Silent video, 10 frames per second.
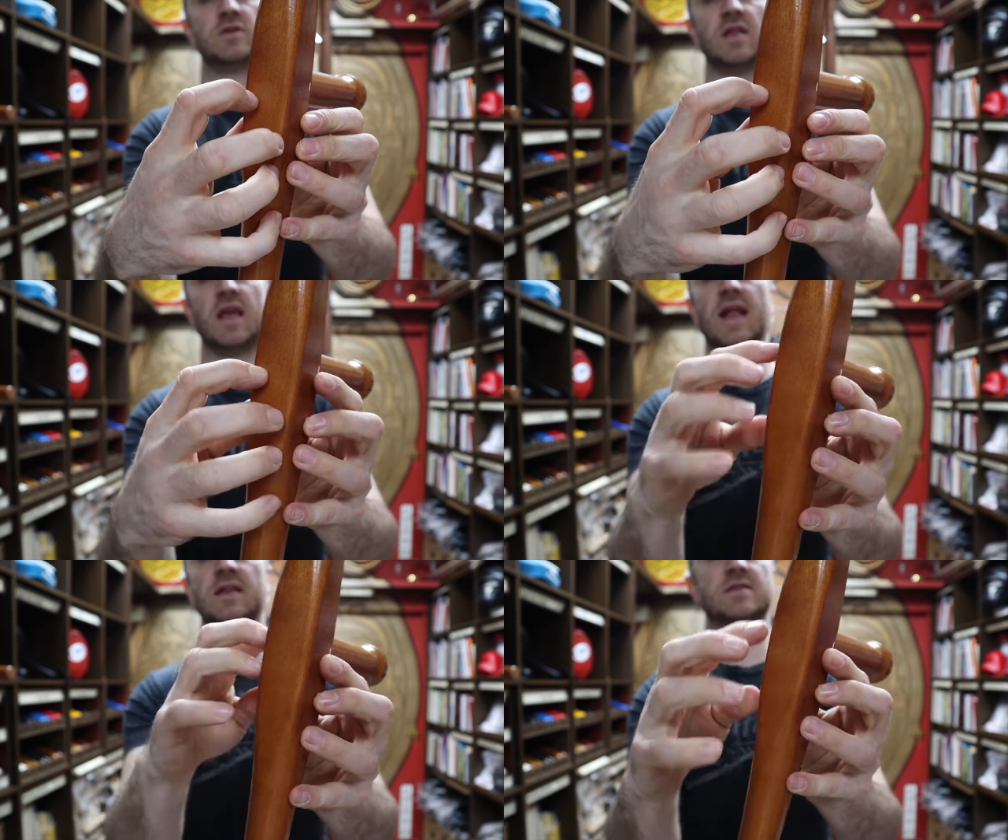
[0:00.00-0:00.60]
to
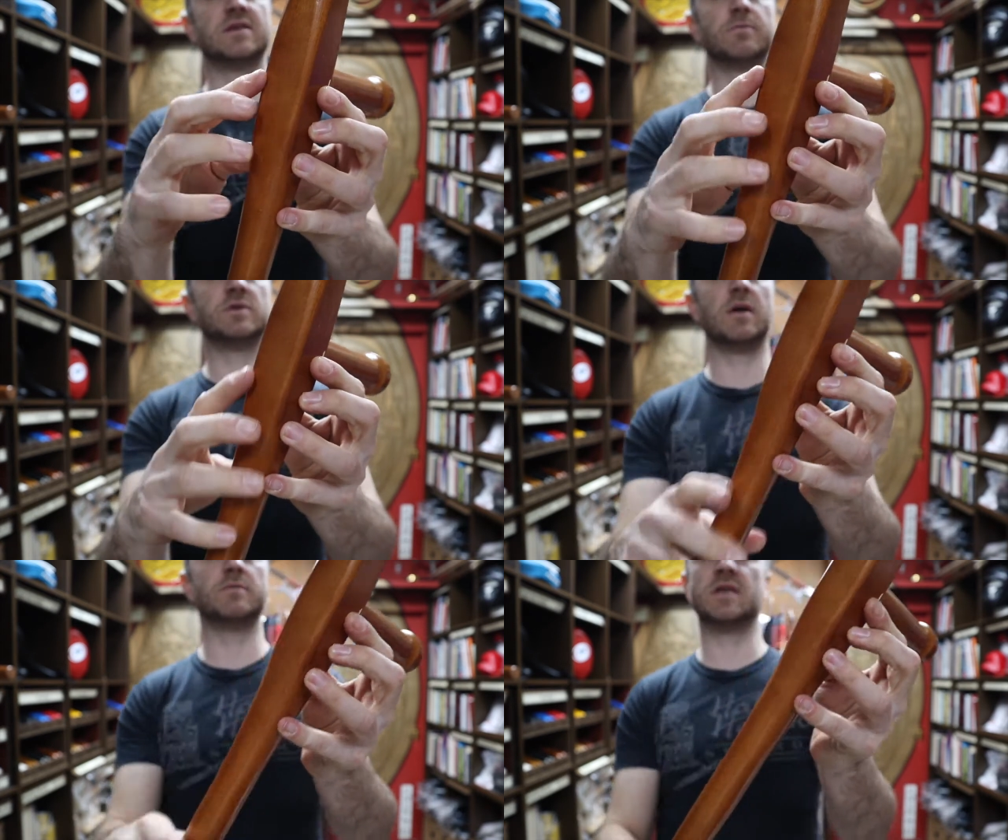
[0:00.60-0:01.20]
the end,
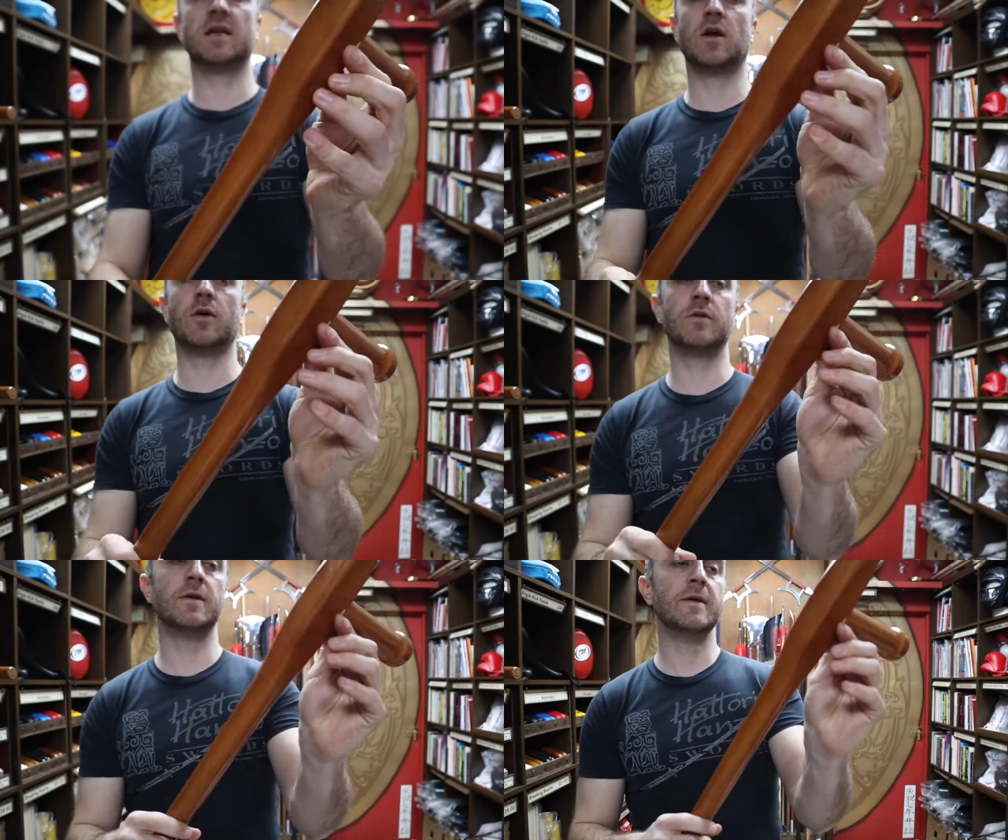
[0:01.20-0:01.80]
sometimes they
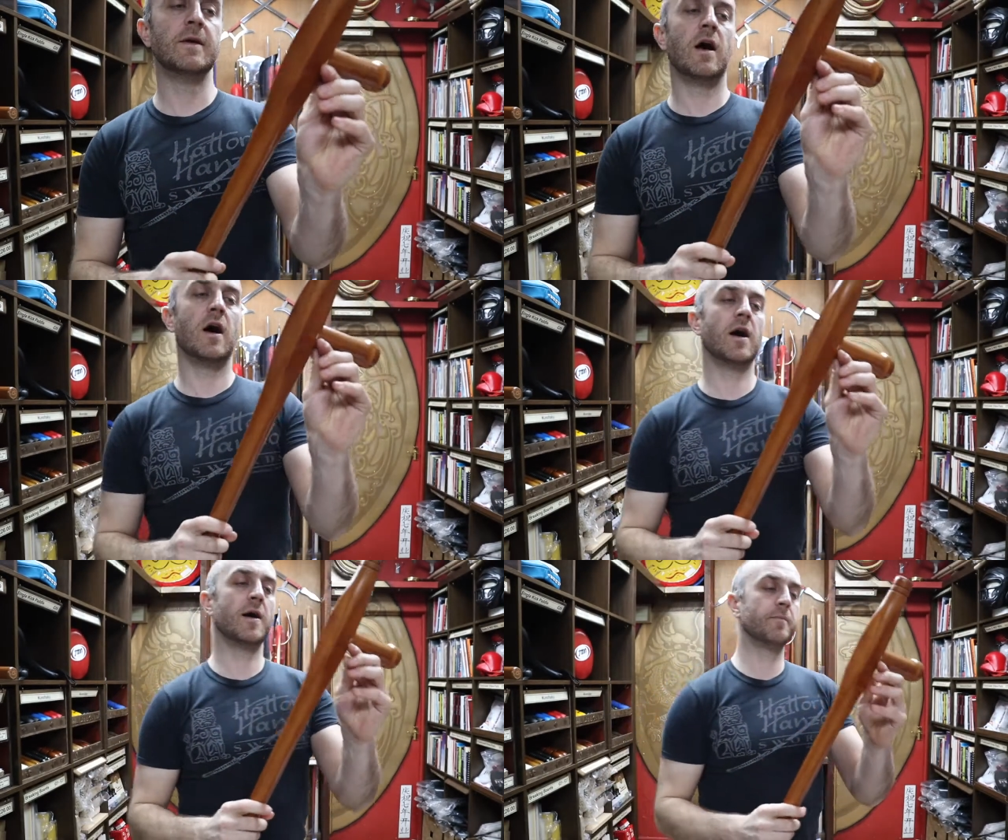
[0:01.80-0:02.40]
don't,
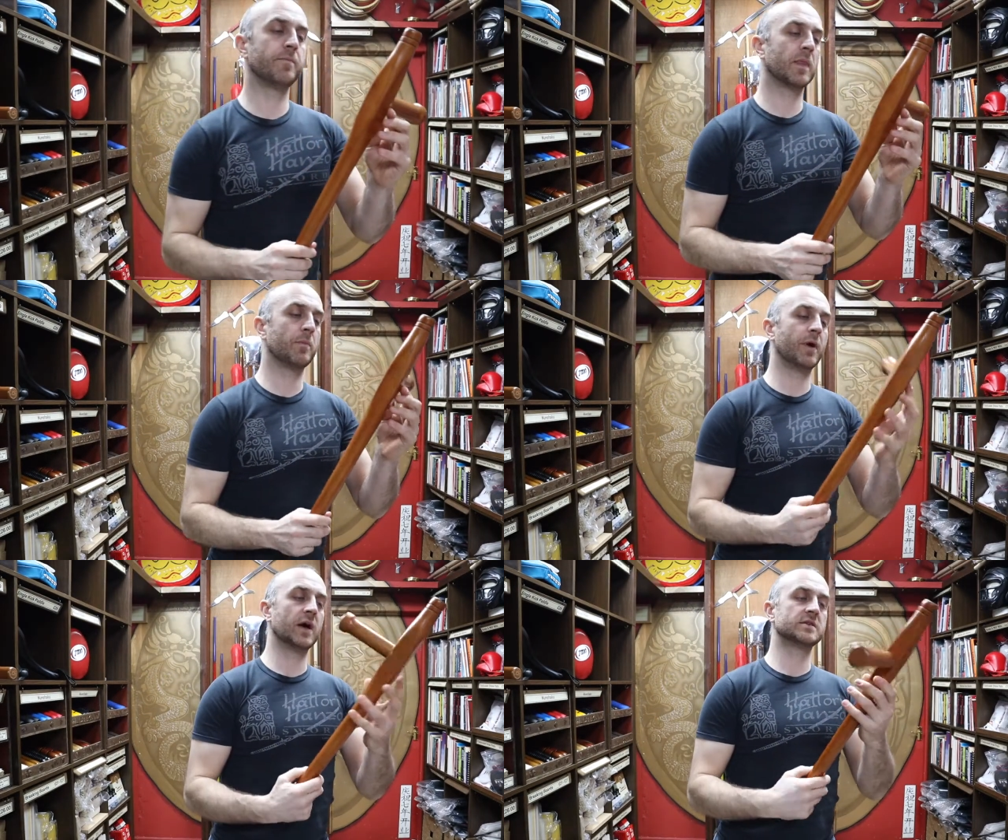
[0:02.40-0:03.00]

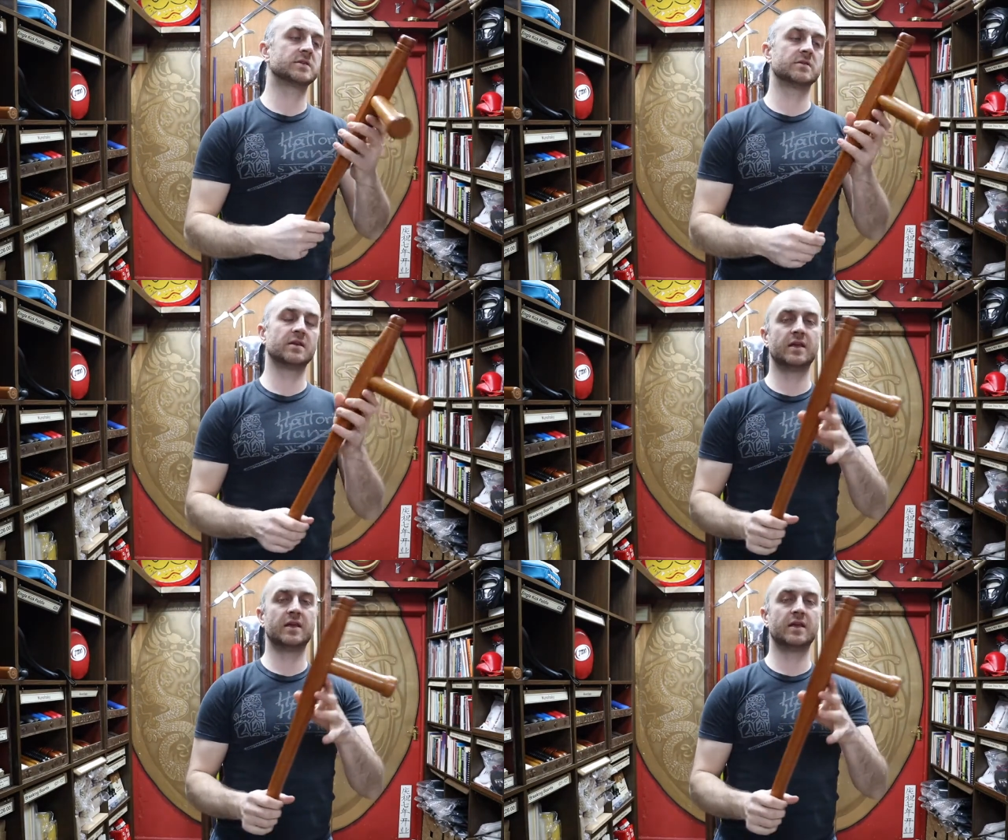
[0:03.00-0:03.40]
but